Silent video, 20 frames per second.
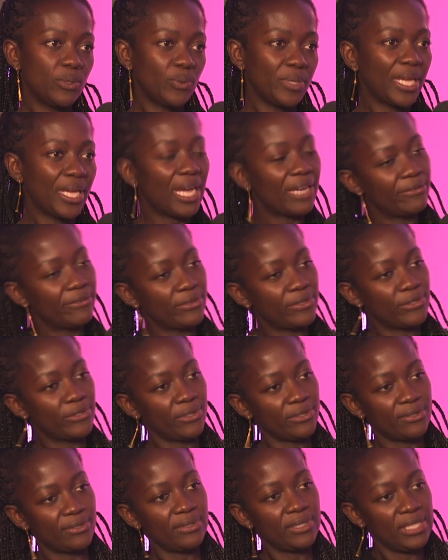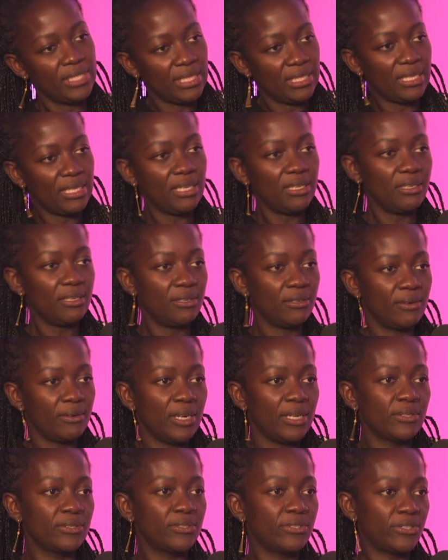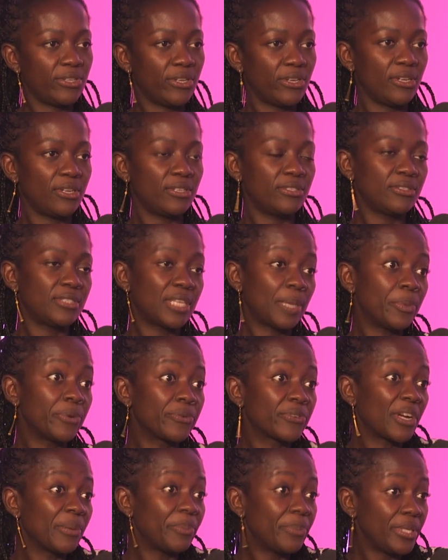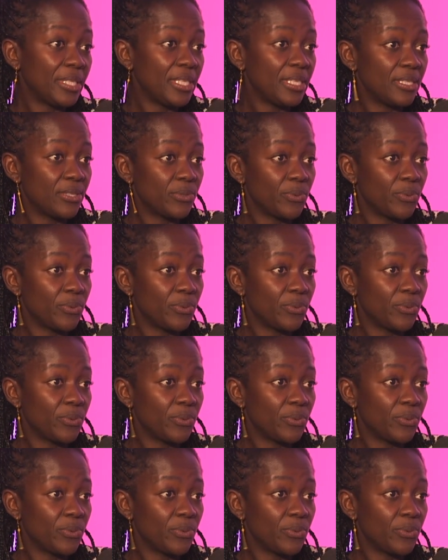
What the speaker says: have a certain DNA around the type of companies we